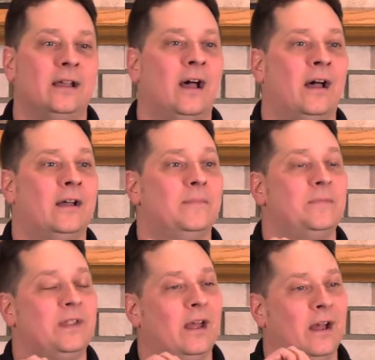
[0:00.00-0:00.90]
uh,
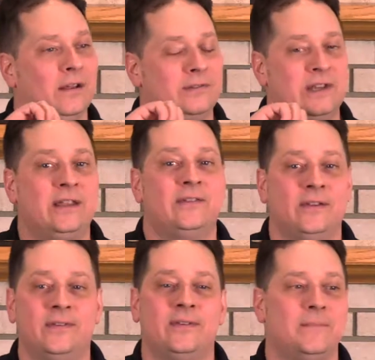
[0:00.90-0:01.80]
uh,
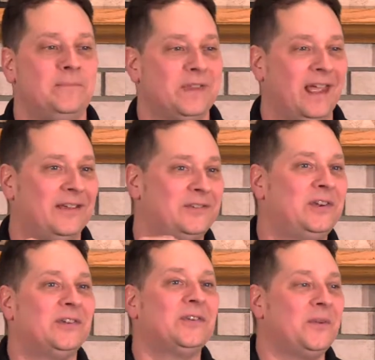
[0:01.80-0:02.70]
Jesus has
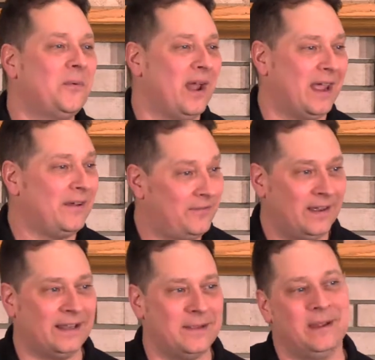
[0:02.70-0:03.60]
chiseled away,
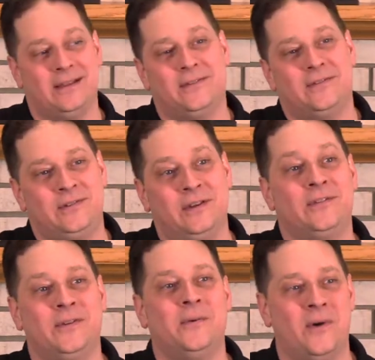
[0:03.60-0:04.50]
fitly means
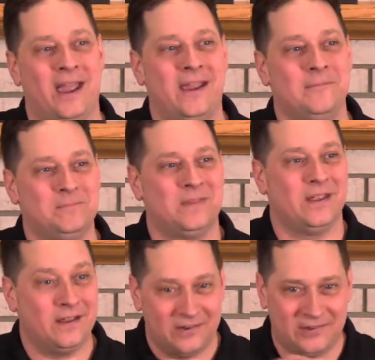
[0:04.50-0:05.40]
chiseled away,
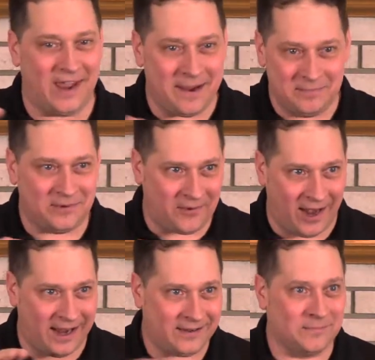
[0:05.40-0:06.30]
shaped
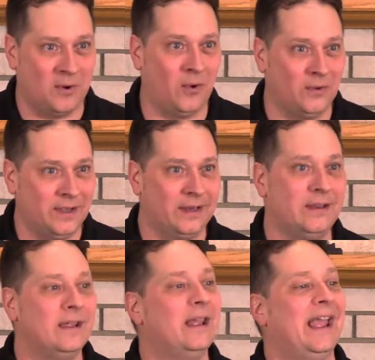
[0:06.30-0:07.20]
right, molded,
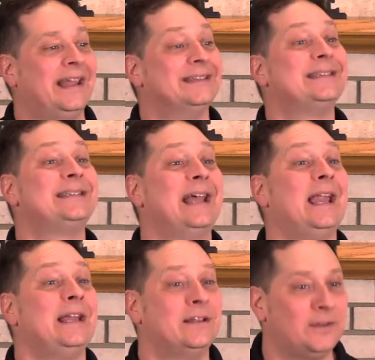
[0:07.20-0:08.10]
and
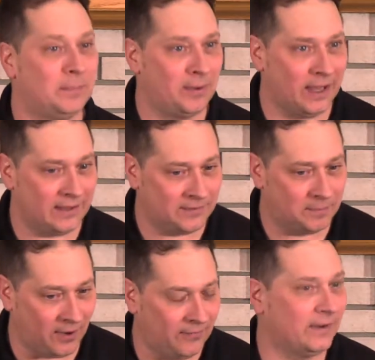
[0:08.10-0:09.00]
set into place
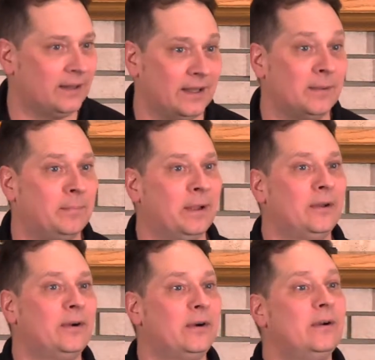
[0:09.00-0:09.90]
perfectly. The
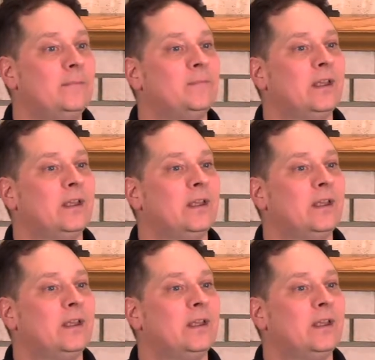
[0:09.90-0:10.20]
builder